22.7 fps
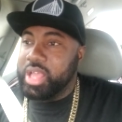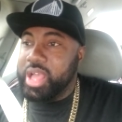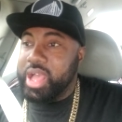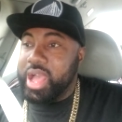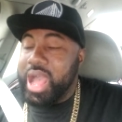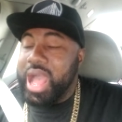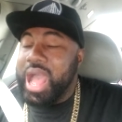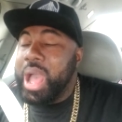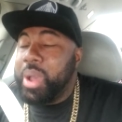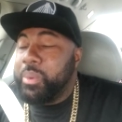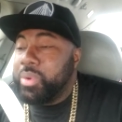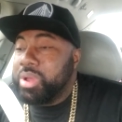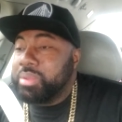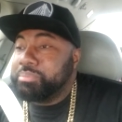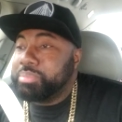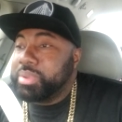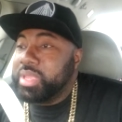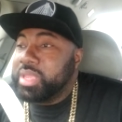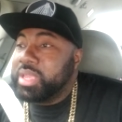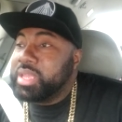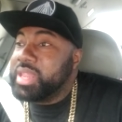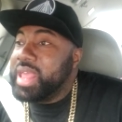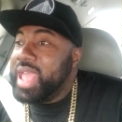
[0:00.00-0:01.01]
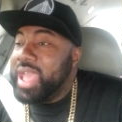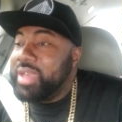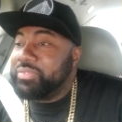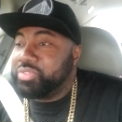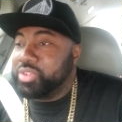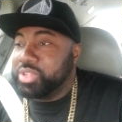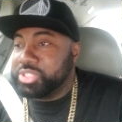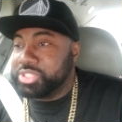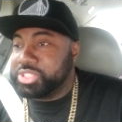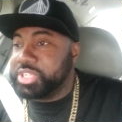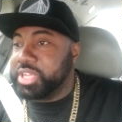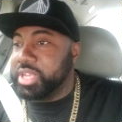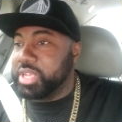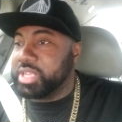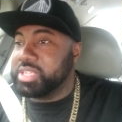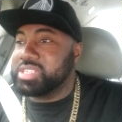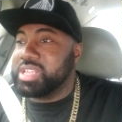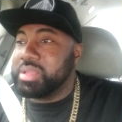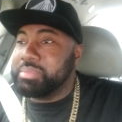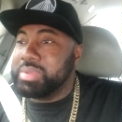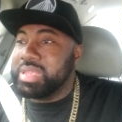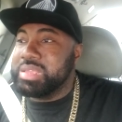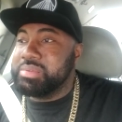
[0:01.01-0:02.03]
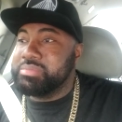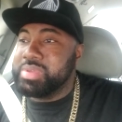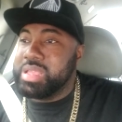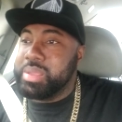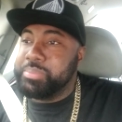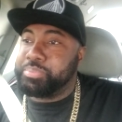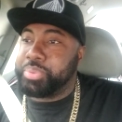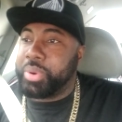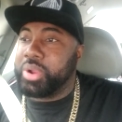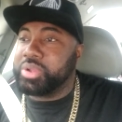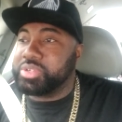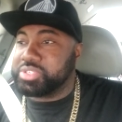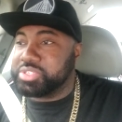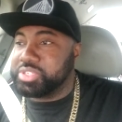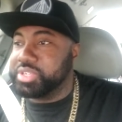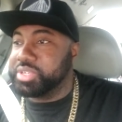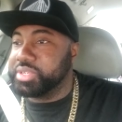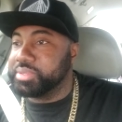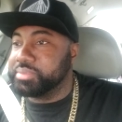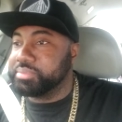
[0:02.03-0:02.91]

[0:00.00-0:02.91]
I wouldn't be in half this shit. Cause I mean, me personally,